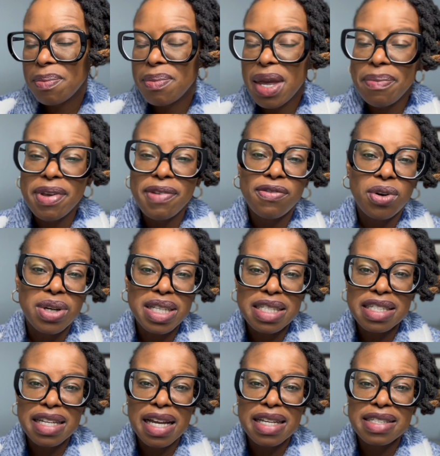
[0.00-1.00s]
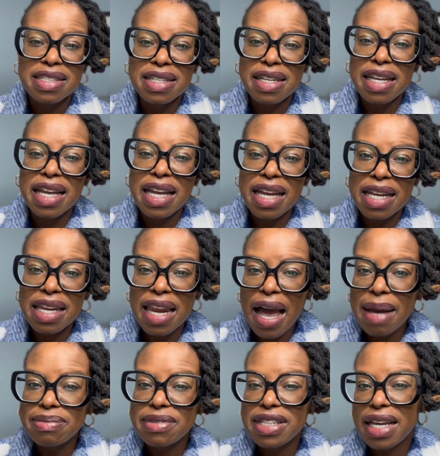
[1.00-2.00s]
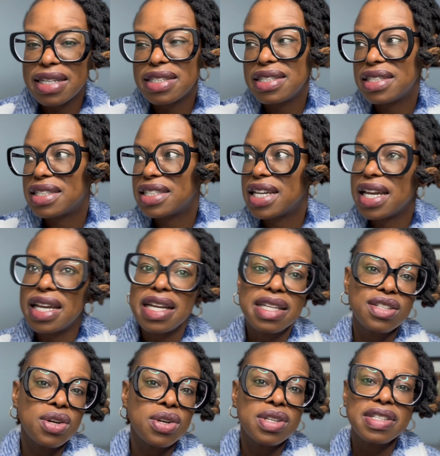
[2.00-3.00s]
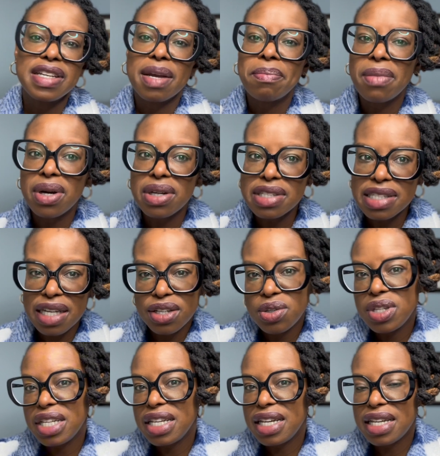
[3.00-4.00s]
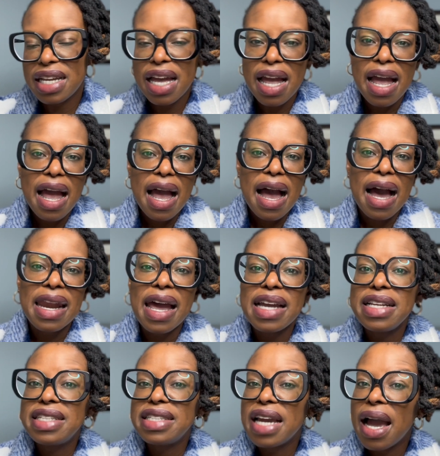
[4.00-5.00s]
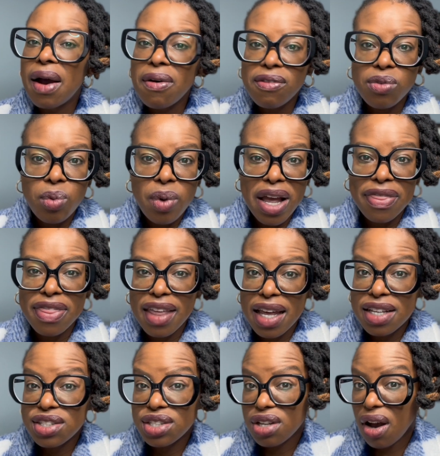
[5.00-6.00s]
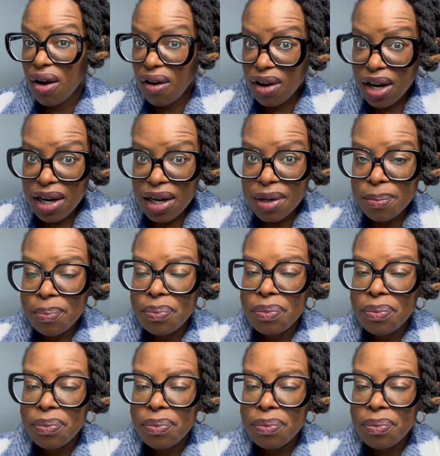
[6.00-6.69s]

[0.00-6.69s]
Maybe, for instance, the in-lab test is going to take months, and you need an idea of where things are.